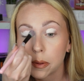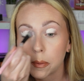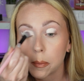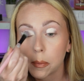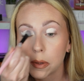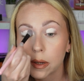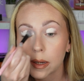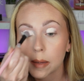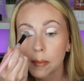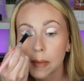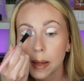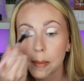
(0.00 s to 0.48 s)

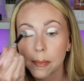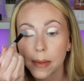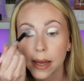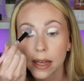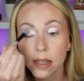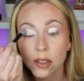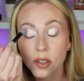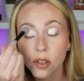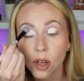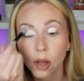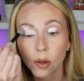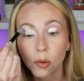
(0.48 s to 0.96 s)
Putting my
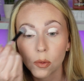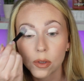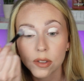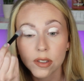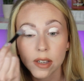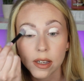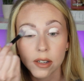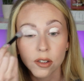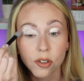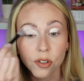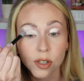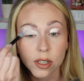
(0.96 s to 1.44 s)
base on was
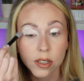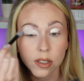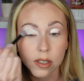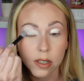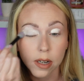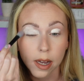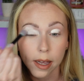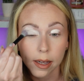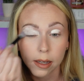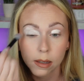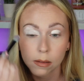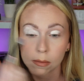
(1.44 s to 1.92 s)

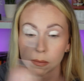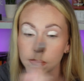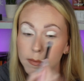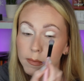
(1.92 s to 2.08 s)
interesting.